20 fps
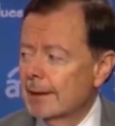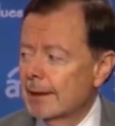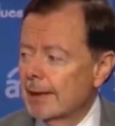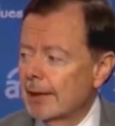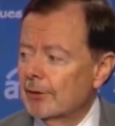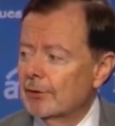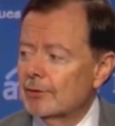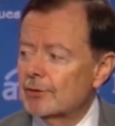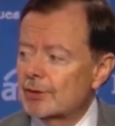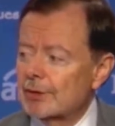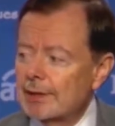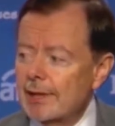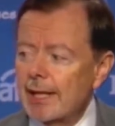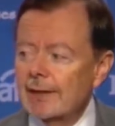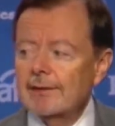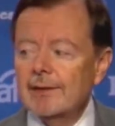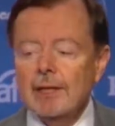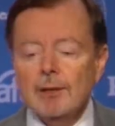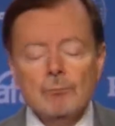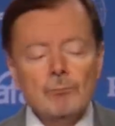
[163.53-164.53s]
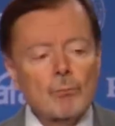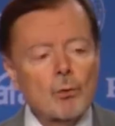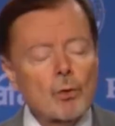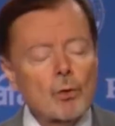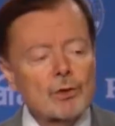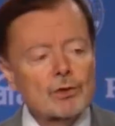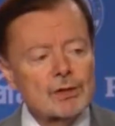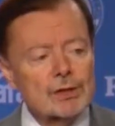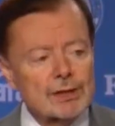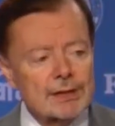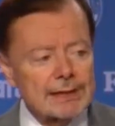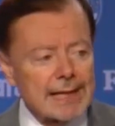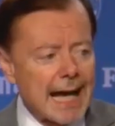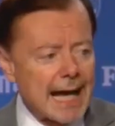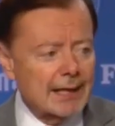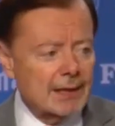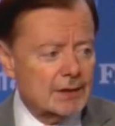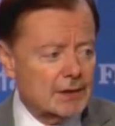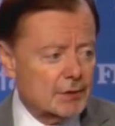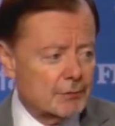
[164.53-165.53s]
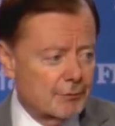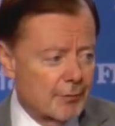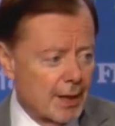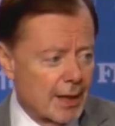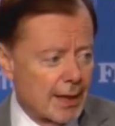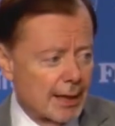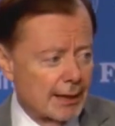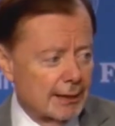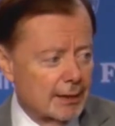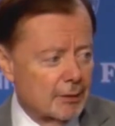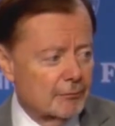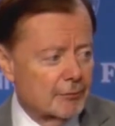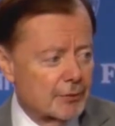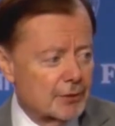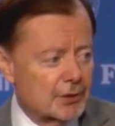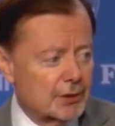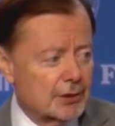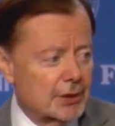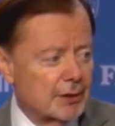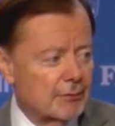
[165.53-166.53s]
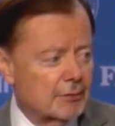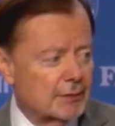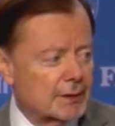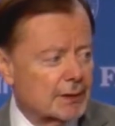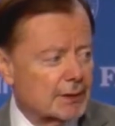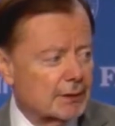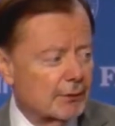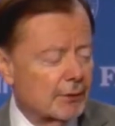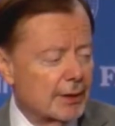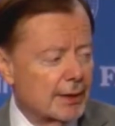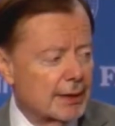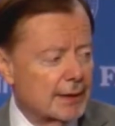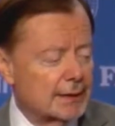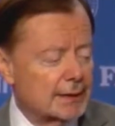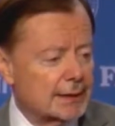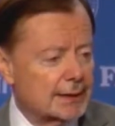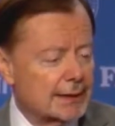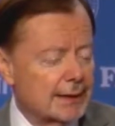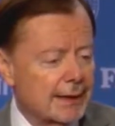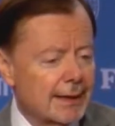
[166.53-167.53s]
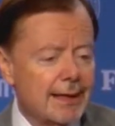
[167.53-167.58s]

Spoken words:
And there's nothing more satisfying, if you're Steve Scalise,